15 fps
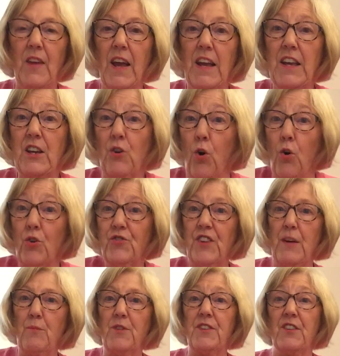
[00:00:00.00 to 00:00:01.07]
He caught
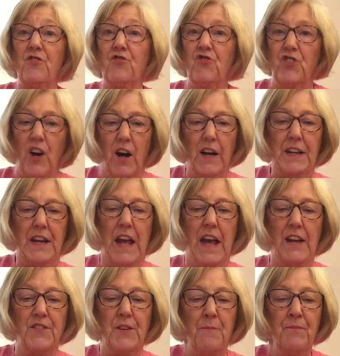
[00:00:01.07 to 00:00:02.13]
him with his giant
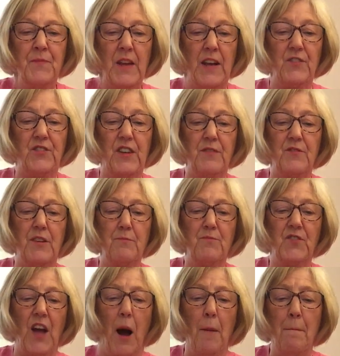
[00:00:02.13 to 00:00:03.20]
head and sent him
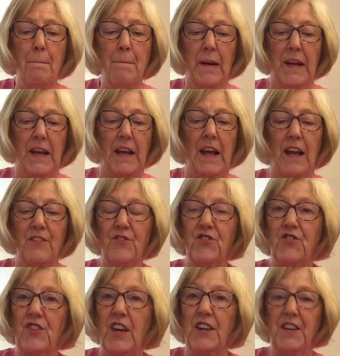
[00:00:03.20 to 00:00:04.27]
tumbling and
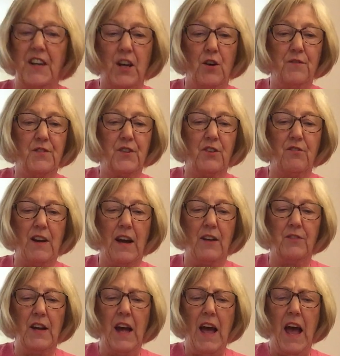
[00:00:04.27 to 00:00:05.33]
skidding over the ground.